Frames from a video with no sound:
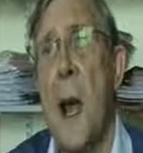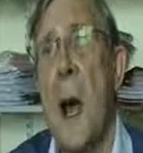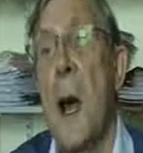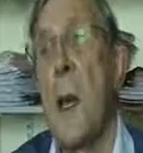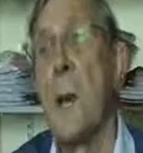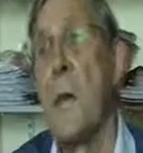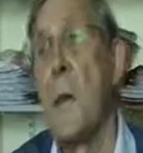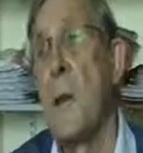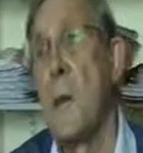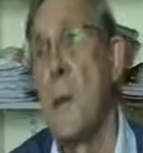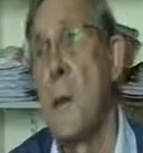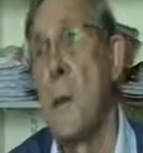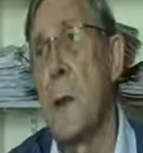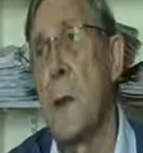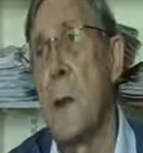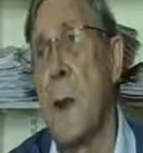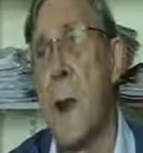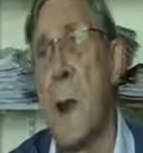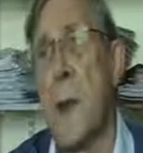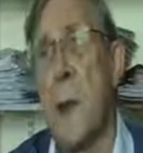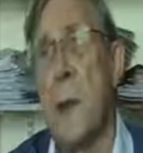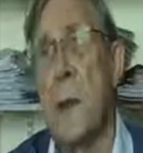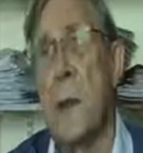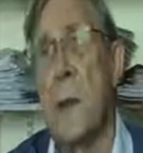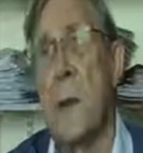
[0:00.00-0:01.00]
I've used
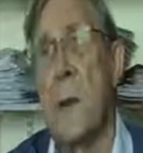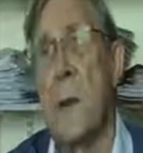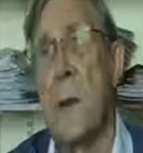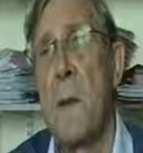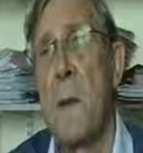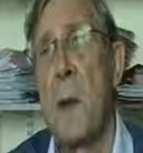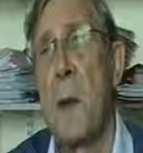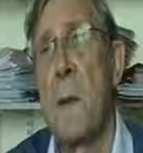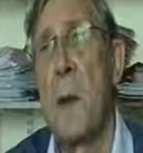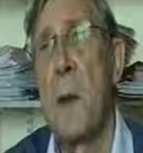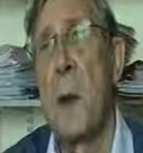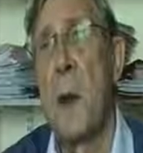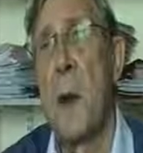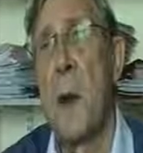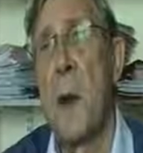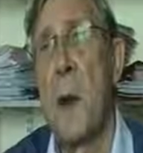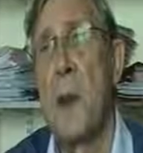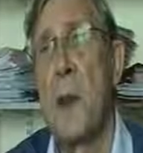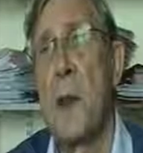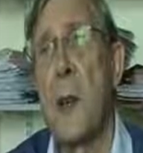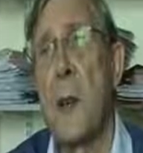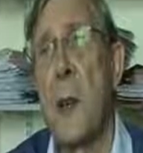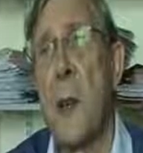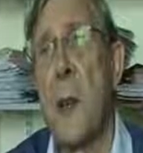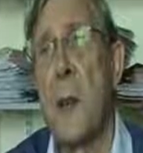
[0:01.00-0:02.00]
tasks with very
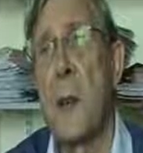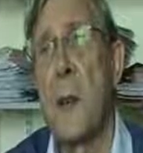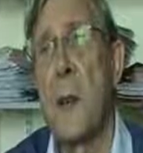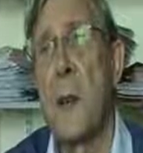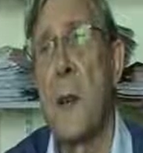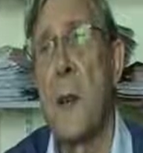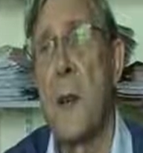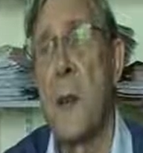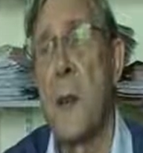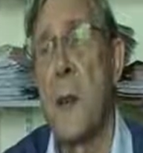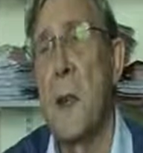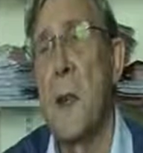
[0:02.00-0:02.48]
large classes,